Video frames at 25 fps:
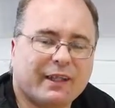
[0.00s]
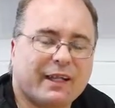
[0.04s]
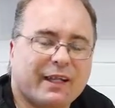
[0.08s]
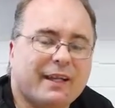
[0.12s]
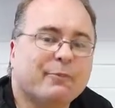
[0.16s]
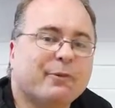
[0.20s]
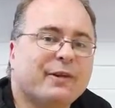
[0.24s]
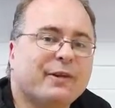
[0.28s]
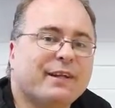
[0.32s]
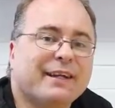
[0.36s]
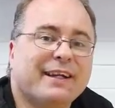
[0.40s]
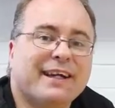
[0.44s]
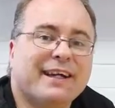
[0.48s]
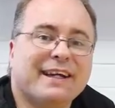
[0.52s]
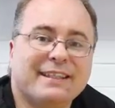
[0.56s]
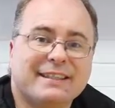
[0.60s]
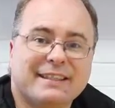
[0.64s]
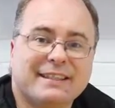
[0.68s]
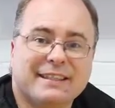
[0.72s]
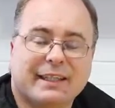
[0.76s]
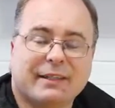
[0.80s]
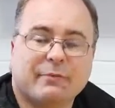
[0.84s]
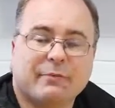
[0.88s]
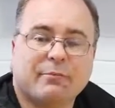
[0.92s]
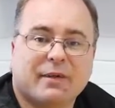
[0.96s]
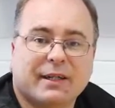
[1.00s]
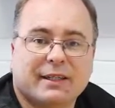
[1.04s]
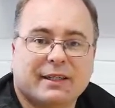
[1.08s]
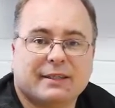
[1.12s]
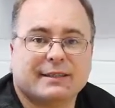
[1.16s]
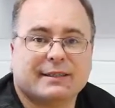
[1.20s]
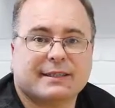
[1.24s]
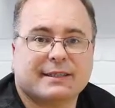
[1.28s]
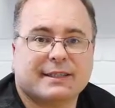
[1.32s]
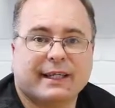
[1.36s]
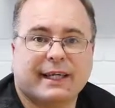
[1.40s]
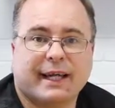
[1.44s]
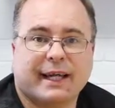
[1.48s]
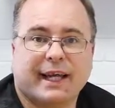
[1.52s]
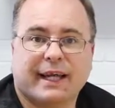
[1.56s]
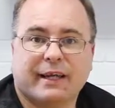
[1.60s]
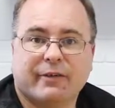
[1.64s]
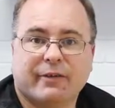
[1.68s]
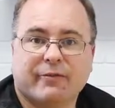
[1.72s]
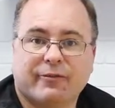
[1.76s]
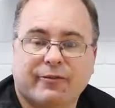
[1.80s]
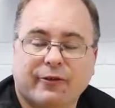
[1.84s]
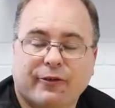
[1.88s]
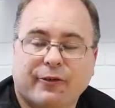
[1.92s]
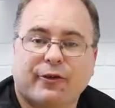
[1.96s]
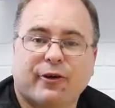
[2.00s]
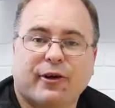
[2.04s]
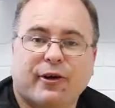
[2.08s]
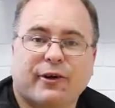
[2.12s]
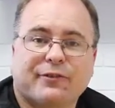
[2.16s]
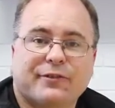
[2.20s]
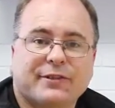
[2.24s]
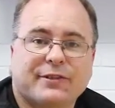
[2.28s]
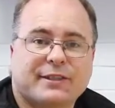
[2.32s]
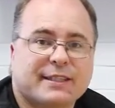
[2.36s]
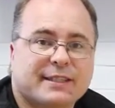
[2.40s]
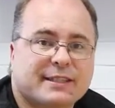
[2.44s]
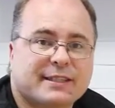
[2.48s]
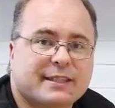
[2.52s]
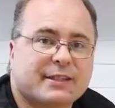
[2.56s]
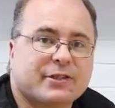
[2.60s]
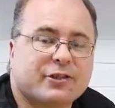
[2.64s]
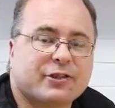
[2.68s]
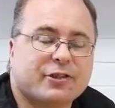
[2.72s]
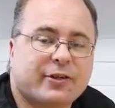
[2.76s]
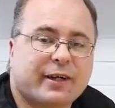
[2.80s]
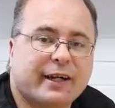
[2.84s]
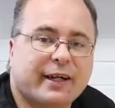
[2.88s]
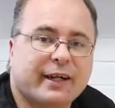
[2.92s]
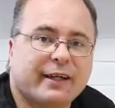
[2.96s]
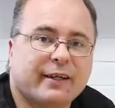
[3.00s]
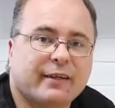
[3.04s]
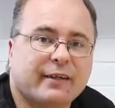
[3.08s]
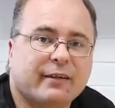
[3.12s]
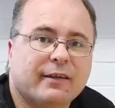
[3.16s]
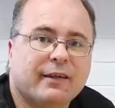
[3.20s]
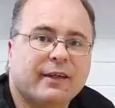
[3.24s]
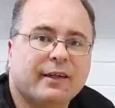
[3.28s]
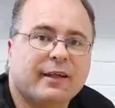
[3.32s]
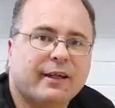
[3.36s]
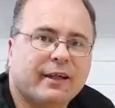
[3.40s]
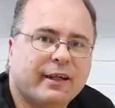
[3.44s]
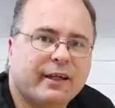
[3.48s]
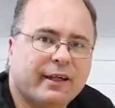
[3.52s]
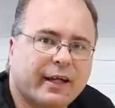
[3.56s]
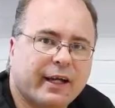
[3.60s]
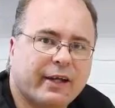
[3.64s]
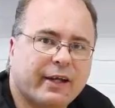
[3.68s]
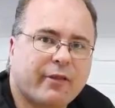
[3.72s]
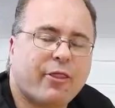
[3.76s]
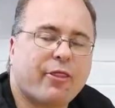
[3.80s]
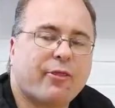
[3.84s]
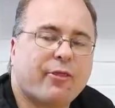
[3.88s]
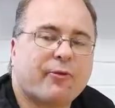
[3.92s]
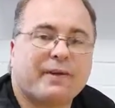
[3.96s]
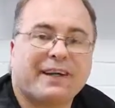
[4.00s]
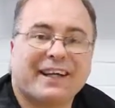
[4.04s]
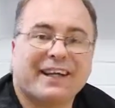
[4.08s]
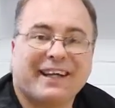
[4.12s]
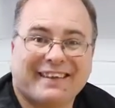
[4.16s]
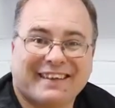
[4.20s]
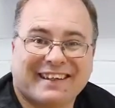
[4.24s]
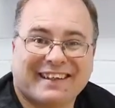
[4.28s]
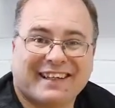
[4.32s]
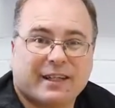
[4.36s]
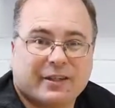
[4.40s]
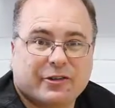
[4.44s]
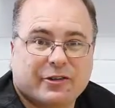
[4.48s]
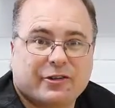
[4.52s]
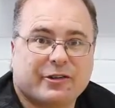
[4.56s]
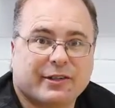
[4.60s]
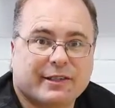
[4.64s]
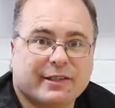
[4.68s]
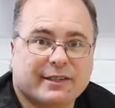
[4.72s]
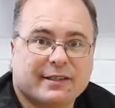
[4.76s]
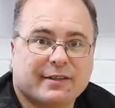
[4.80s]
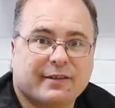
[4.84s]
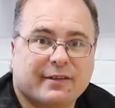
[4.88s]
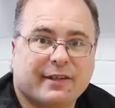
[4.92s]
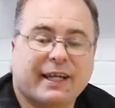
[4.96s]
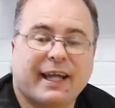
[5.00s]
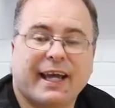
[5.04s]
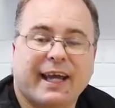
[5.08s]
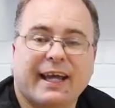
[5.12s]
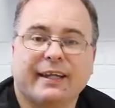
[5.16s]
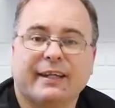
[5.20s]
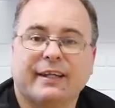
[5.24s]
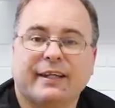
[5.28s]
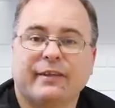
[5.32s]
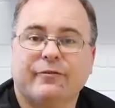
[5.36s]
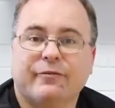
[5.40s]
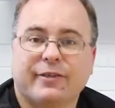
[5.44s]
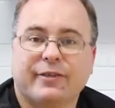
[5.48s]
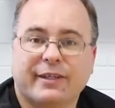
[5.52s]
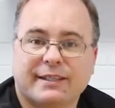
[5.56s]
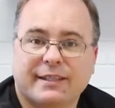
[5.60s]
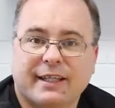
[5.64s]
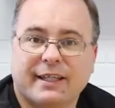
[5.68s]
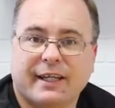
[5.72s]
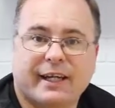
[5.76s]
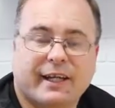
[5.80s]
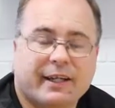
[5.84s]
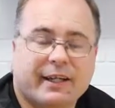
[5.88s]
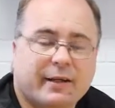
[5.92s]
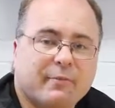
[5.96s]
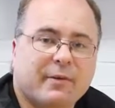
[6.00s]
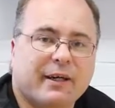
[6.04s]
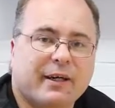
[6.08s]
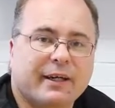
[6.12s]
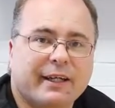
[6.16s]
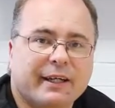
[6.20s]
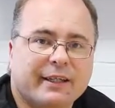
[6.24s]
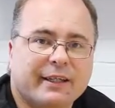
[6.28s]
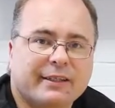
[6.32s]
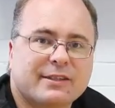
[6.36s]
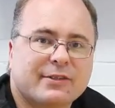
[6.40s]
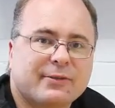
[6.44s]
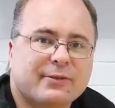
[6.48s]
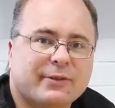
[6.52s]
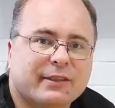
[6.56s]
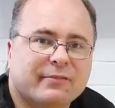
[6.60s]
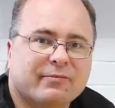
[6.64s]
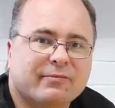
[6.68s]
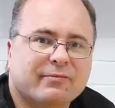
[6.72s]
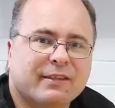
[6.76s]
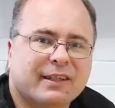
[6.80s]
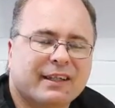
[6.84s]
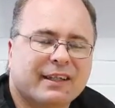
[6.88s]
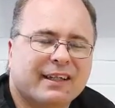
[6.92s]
And within 18 months, he had four offices in Australia and three other countries. And he hadn't invested any money into it.